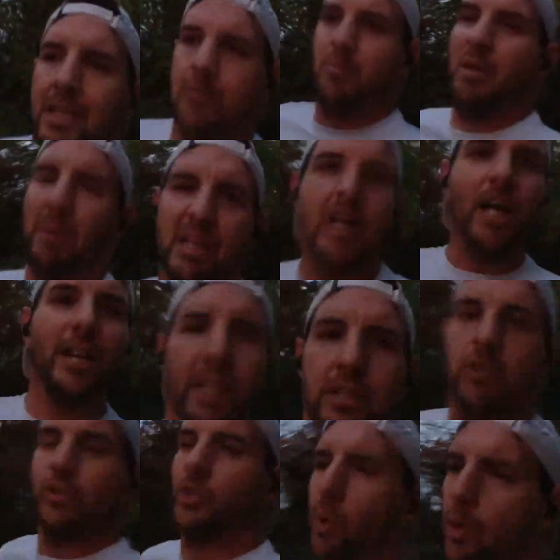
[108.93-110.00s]
maybe cutting
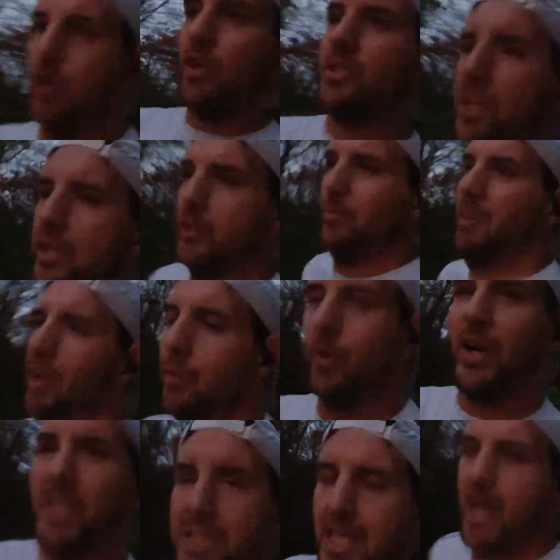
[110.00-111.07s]
those corners a little bit,
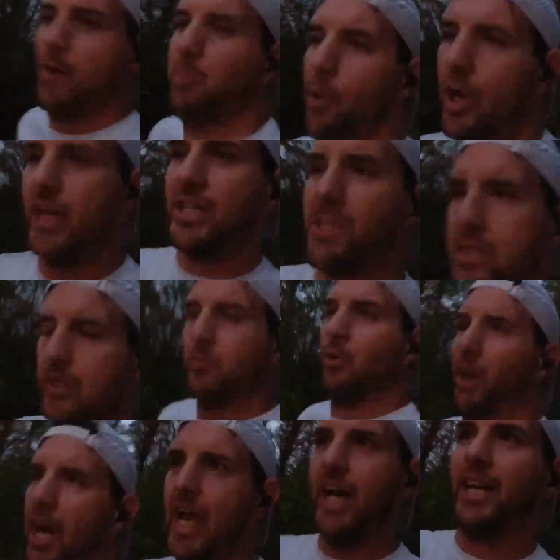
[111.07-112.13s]
whereas the Apple Watch is a little more
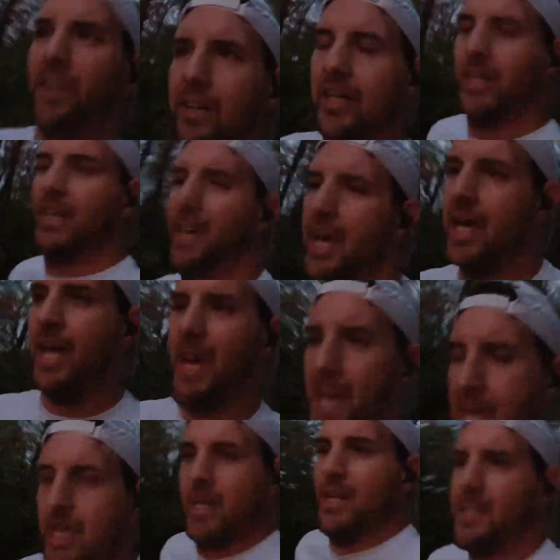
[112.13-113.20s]
accurate,
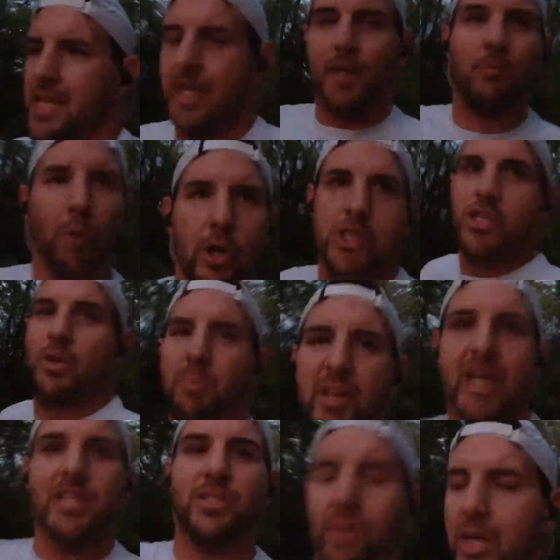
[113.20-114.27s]
taking more
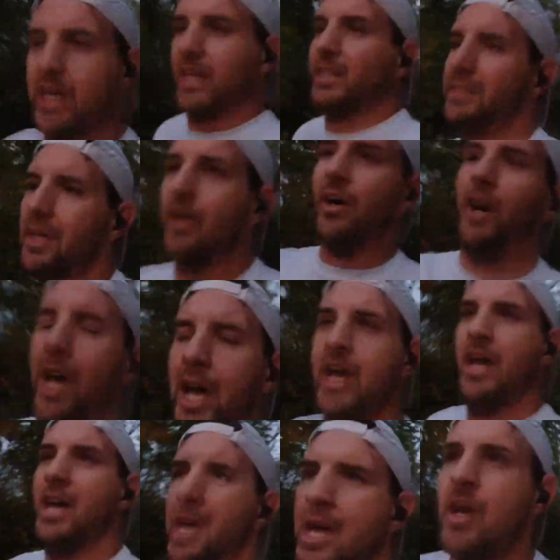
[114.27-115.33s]
GPS readings. So
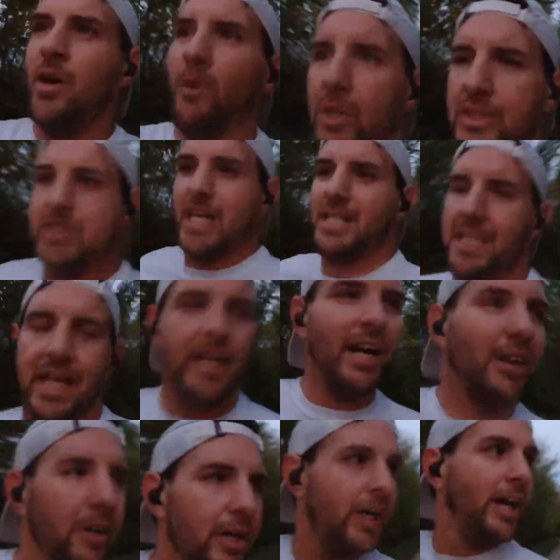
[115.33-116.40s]
we'll test that
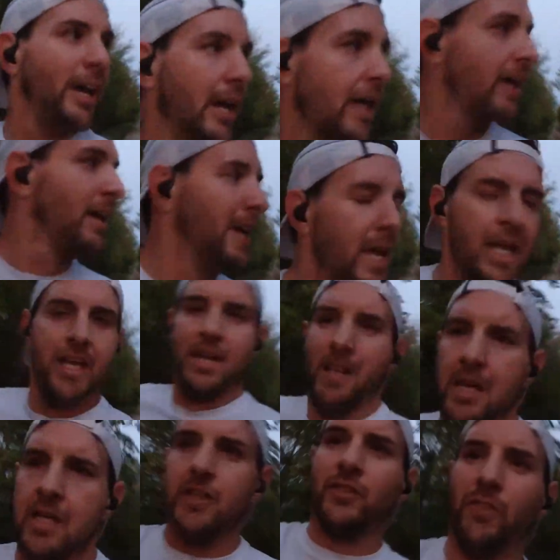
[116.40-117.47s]
out.
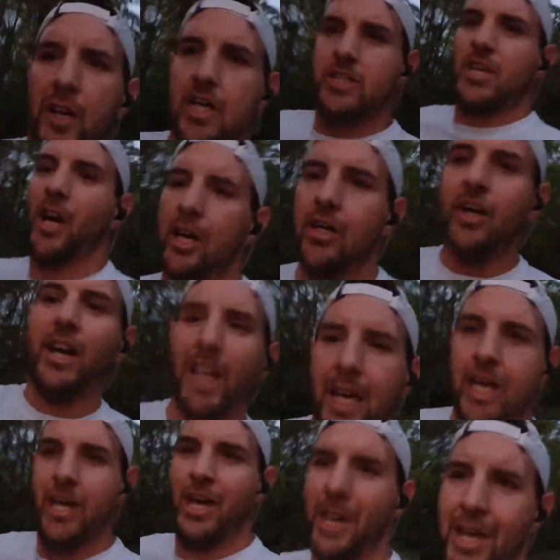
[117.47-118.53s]
As far as heart rate,
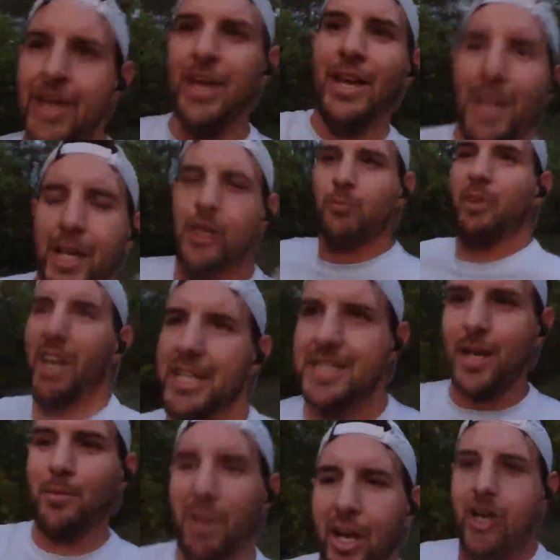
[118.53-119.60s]
you can probably
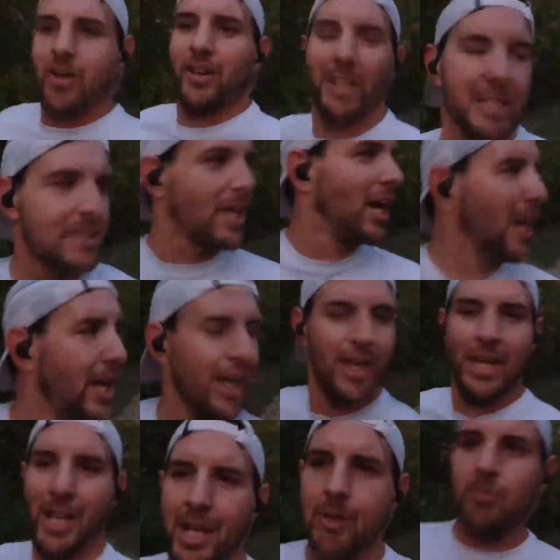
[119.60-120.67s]
tell my heart rate's
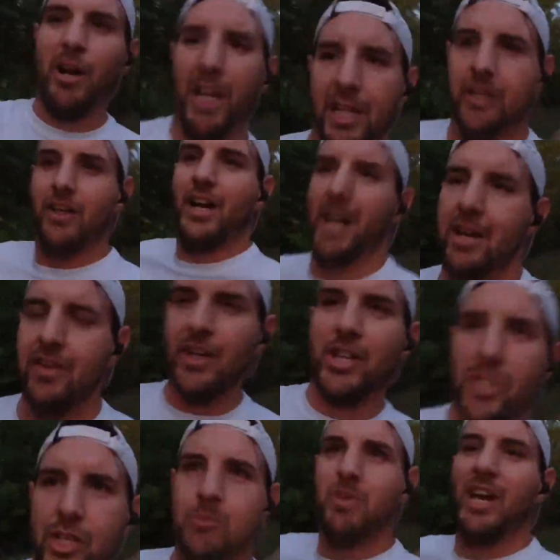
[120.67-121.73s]
probably a little higher than it
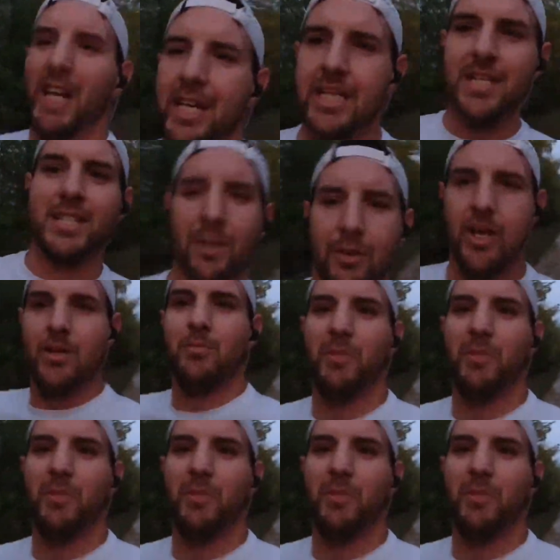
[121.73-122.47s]
should be on an easy run,